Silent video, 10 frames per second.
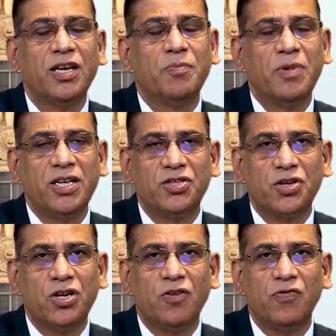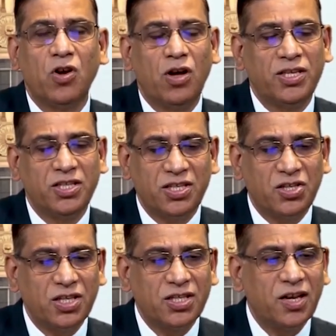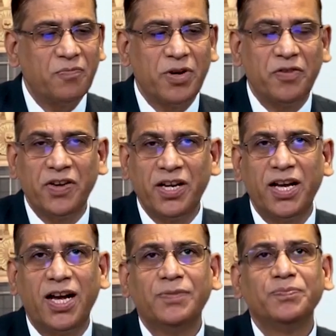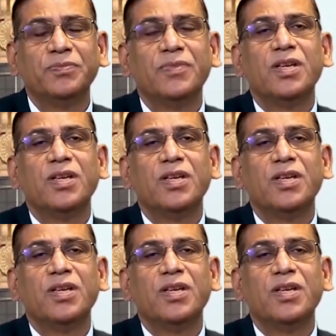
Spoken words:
Ministry of Law and Justice Government of India.